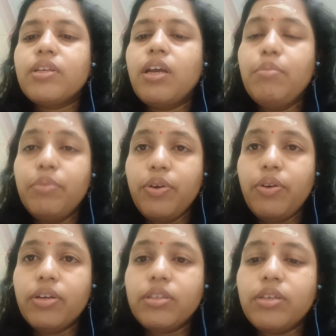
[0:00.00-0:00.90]
Embryo
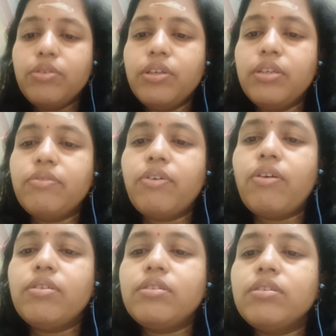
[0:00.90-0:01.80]
rescue
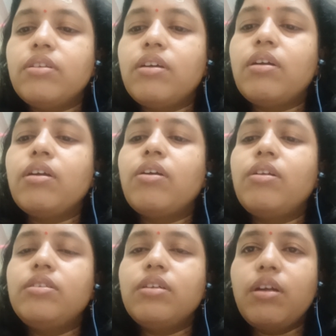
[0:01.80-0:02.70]
involves the
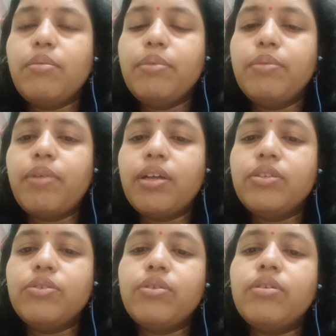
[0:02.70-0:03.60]
culture of
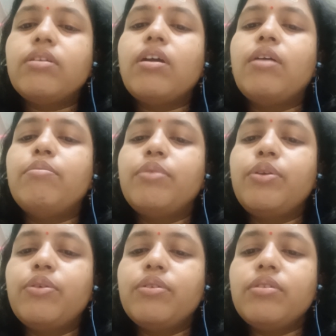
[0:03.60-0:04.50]
immature
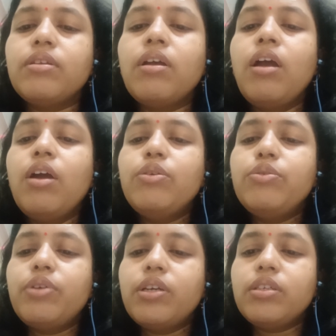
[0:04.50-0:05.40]
embryos to
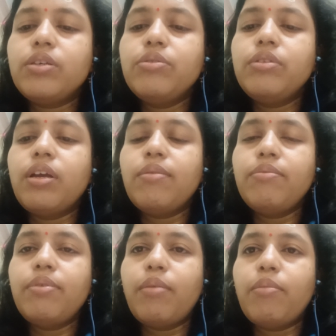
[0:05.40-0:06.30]
rescue them
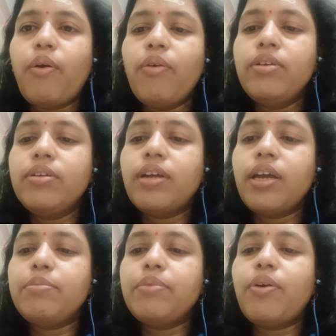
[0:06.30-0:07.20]
from
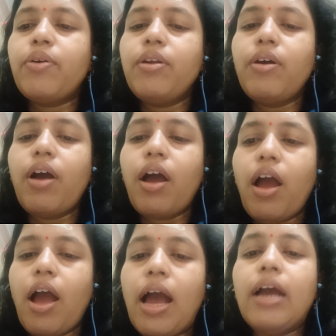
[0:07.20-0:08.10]
unripe or
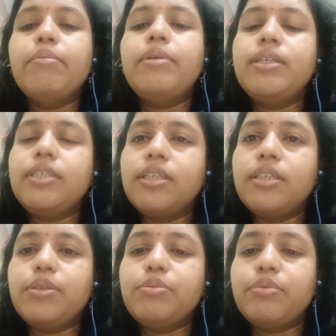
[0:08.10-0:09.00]
hybrid
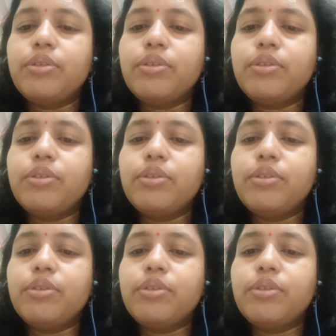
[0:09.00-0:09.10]
seeds